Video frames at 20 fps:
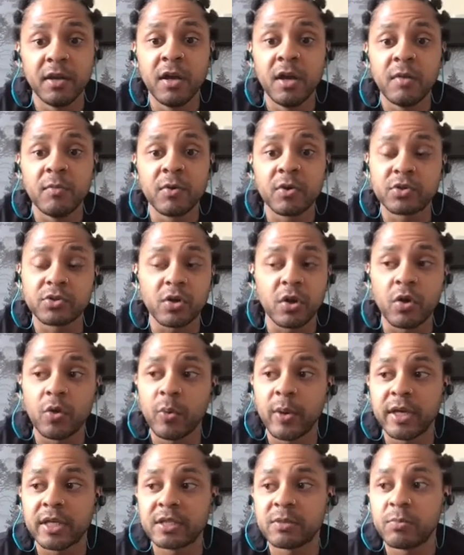Because the whole
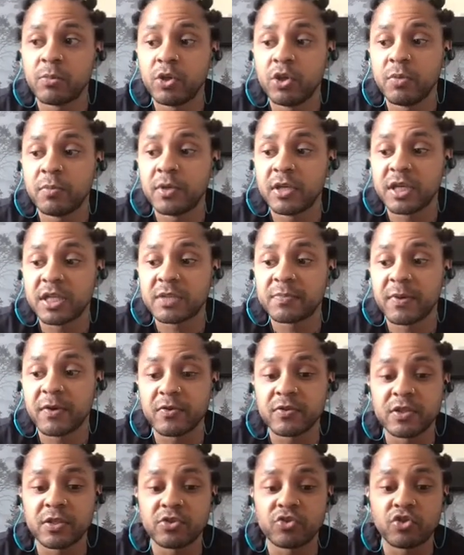human experience
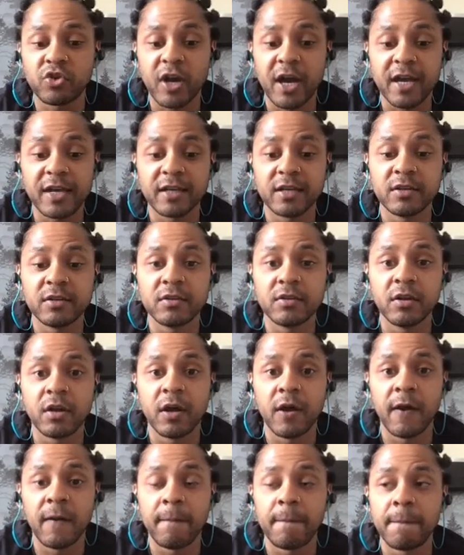is trying,
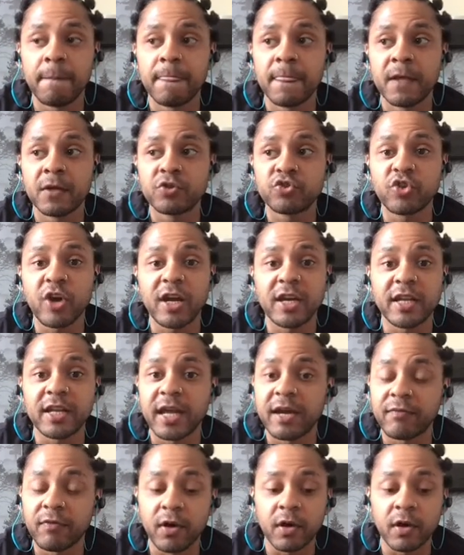trial and error.